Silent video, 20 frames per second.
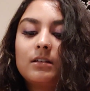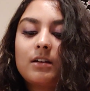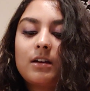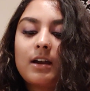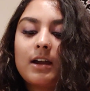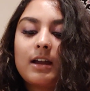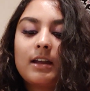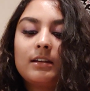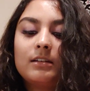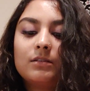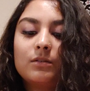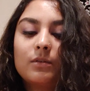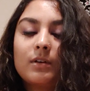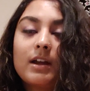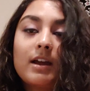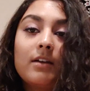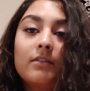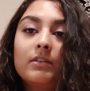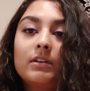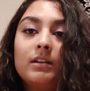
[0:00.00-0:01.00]
I don't
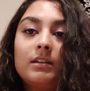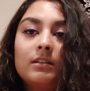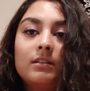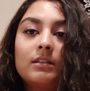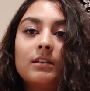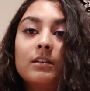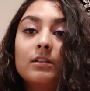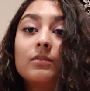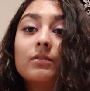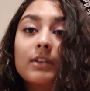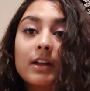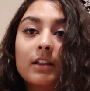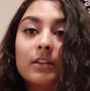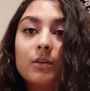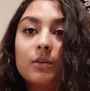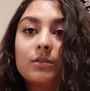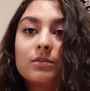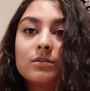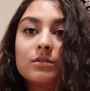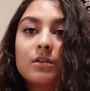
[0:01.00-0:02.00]
have anything of
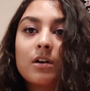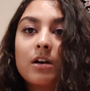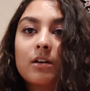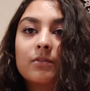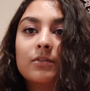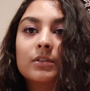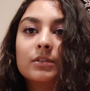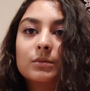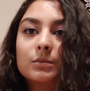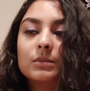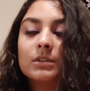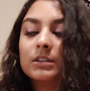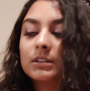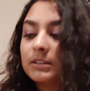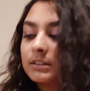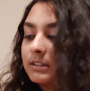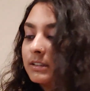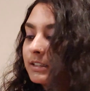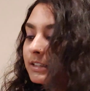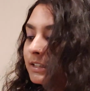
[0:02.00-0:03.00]
value to offer the
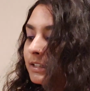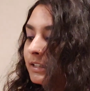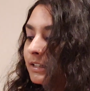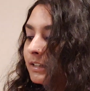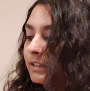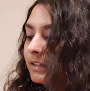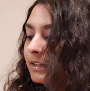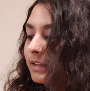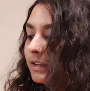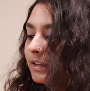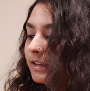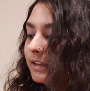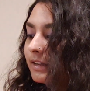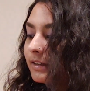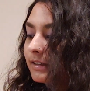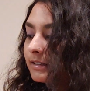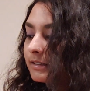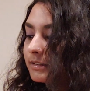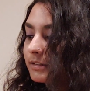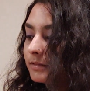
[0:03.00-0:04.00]
world.
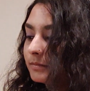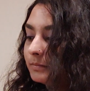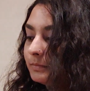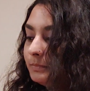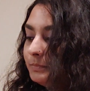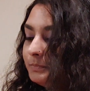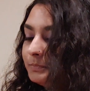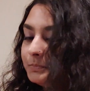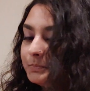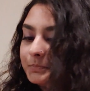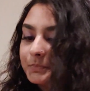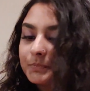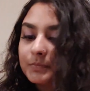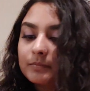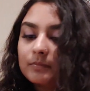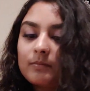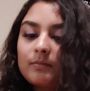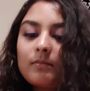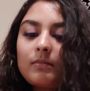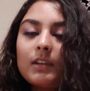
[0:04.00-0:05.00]
And
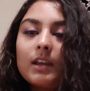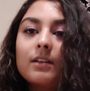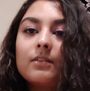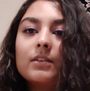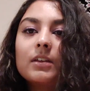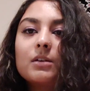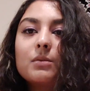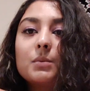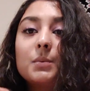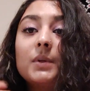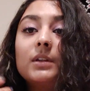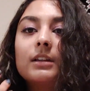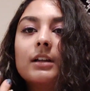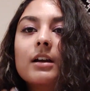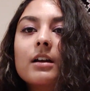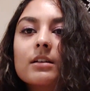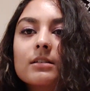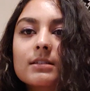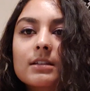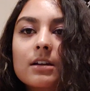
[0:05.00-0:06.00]
I feel like when we
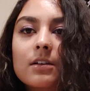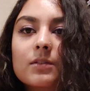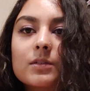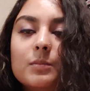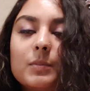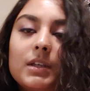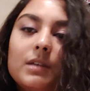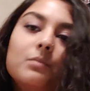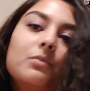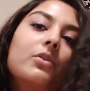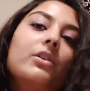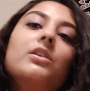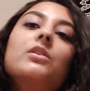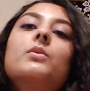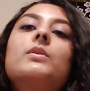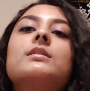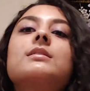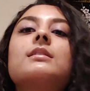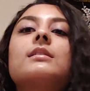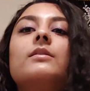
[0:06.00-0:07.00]
let ourselves be more
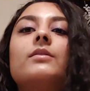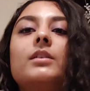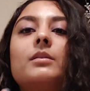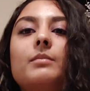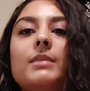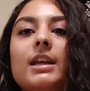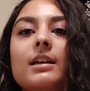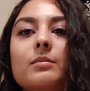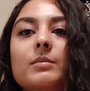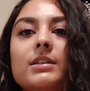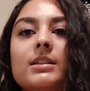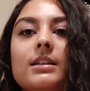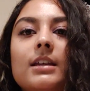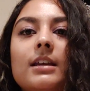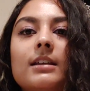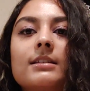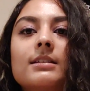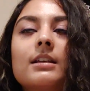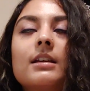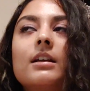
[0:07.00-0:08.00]
inquisitive and make
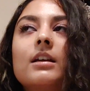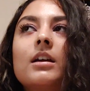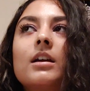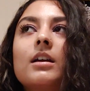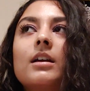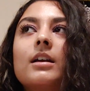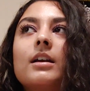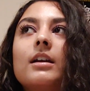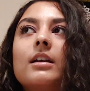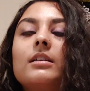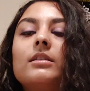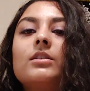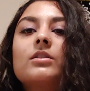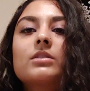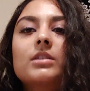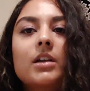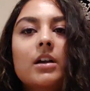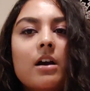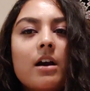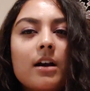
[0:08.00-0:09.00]
mistakes,
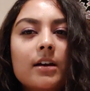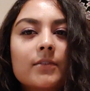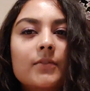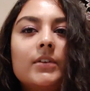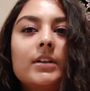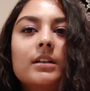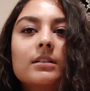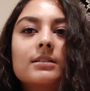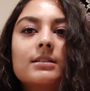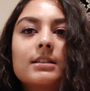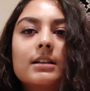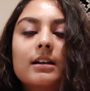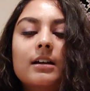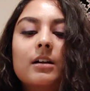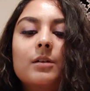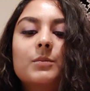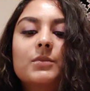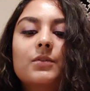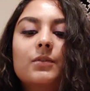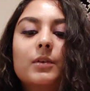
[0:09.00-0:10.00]
there's a confidence that
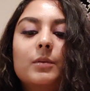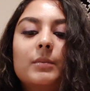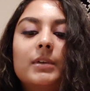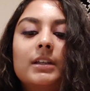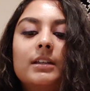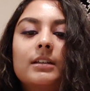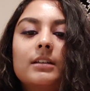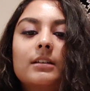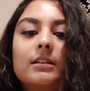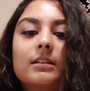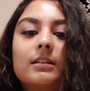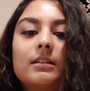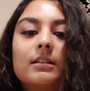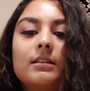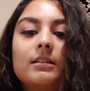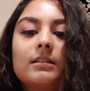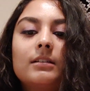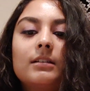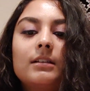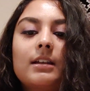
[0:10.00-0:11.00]
comes from it.
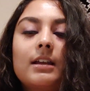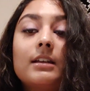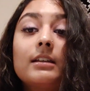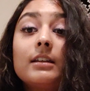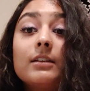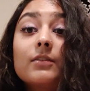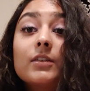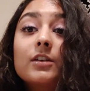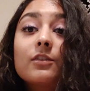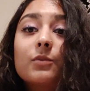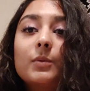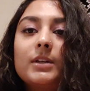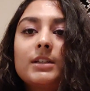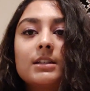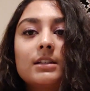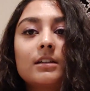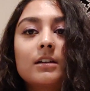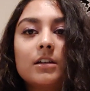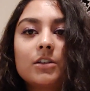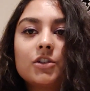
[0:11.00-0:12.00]
And even if we
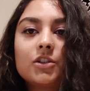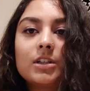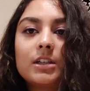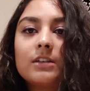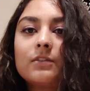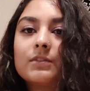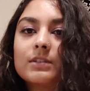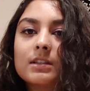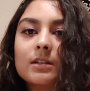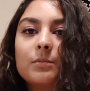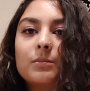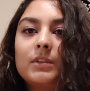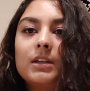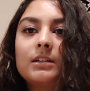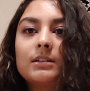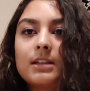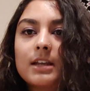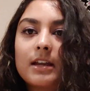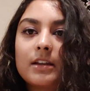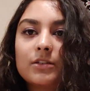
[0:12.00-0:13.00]
didn't achieve
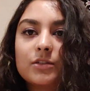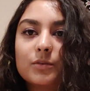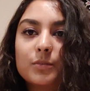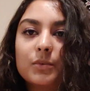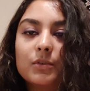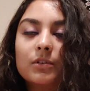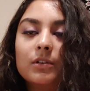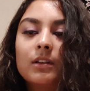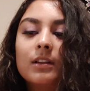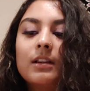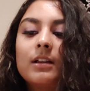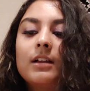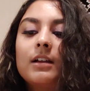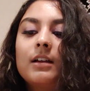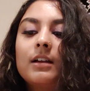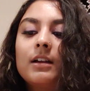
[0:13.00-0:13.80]
something tangible,